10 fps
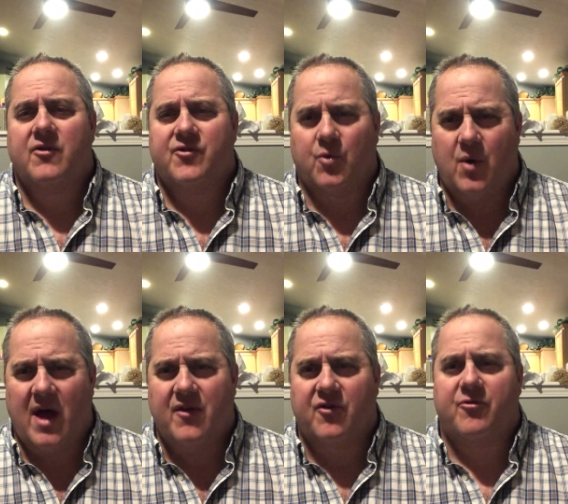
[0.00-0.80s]
So
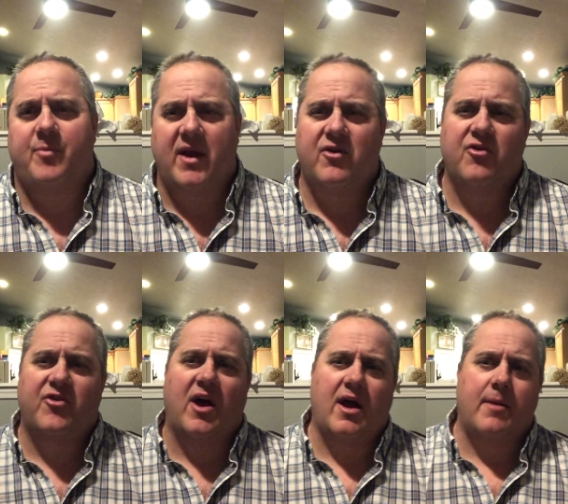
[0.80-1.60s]
rather, spend your
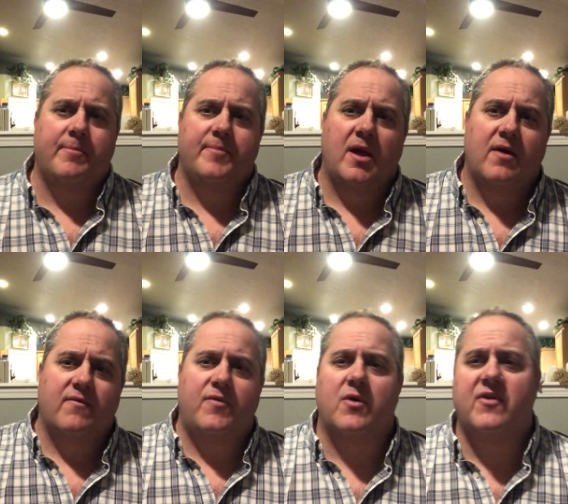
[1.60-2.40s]
time
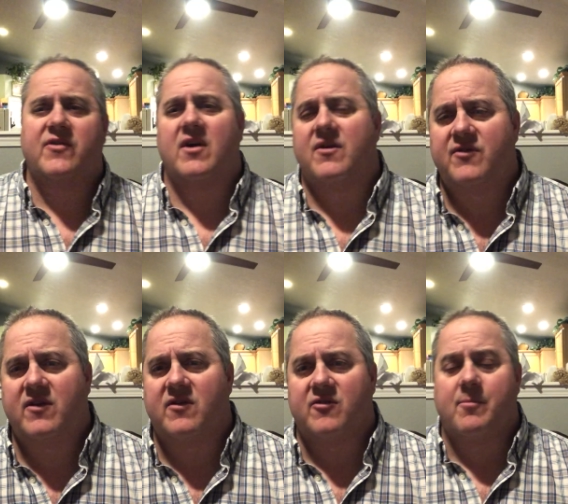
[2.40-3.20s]
focusing on
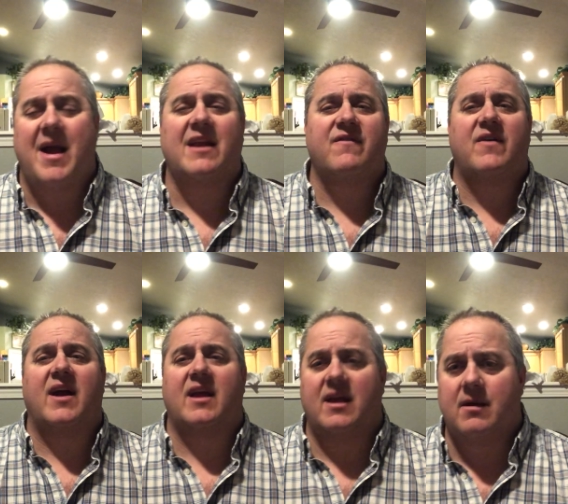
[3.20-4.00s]
Jesus,
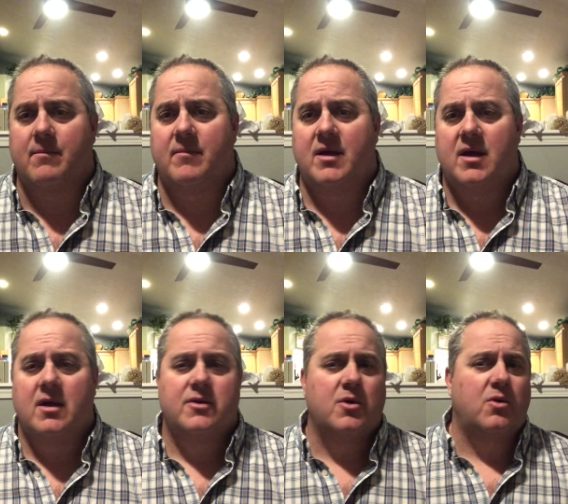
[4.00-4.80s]
magnifying Him.
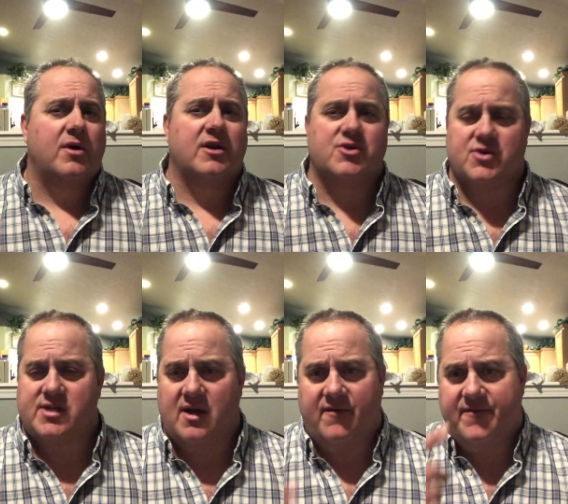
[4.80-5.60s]
Don't look at
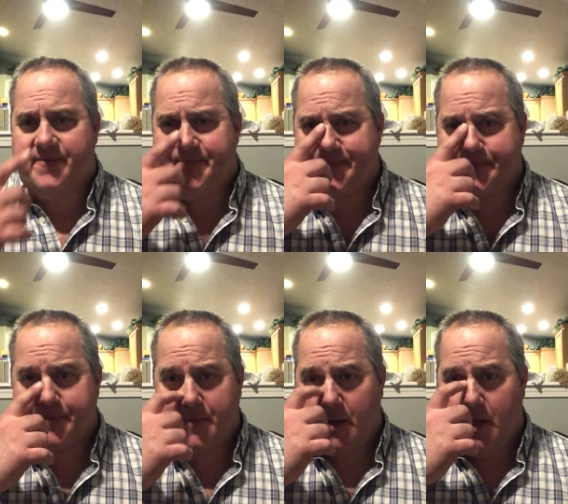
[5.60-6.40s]
yourself.
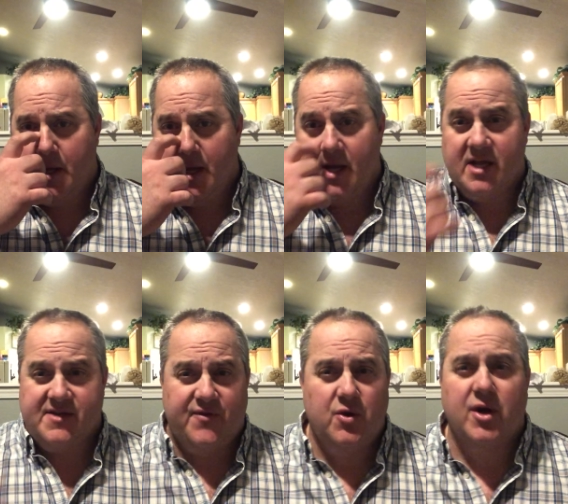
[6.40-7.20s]

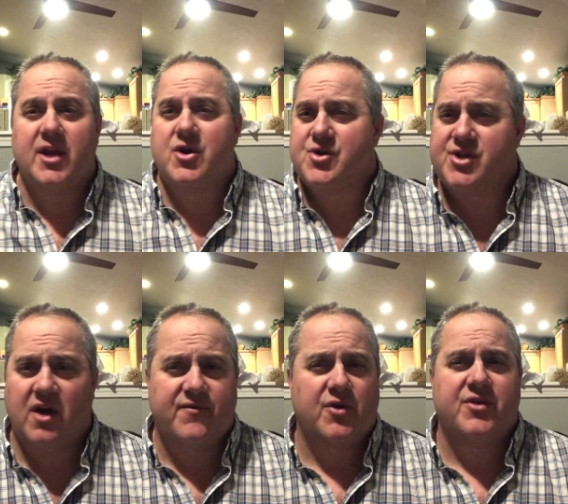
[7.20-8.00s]
Because if you look at
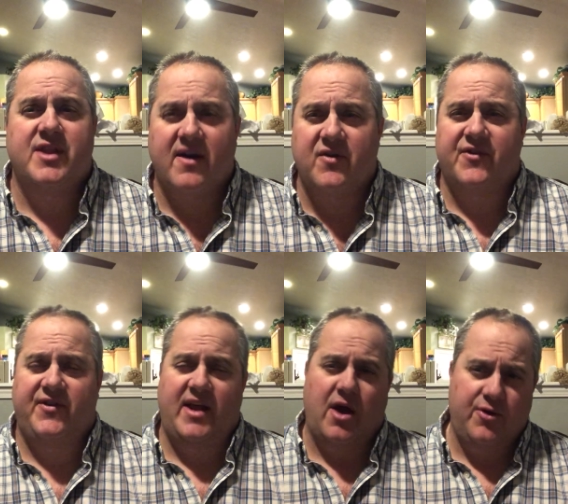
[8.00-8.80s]
yourself, you'll never
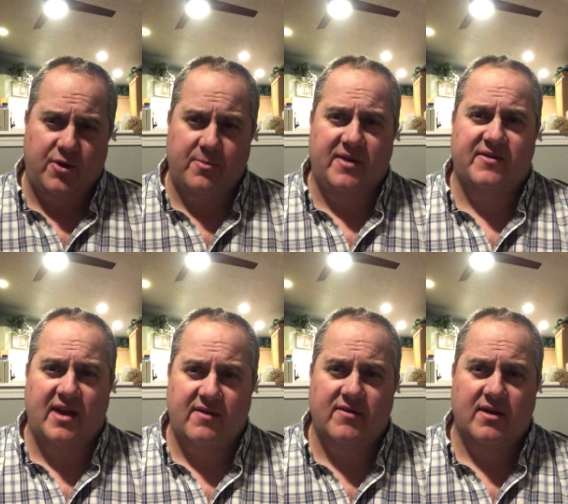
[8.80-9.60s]
see how you can be
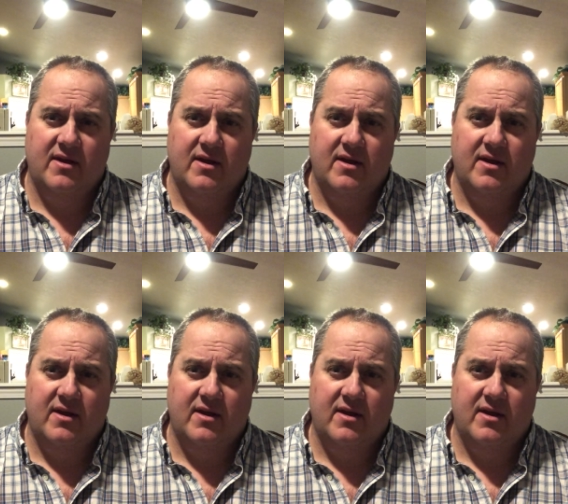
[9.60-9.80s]
saved.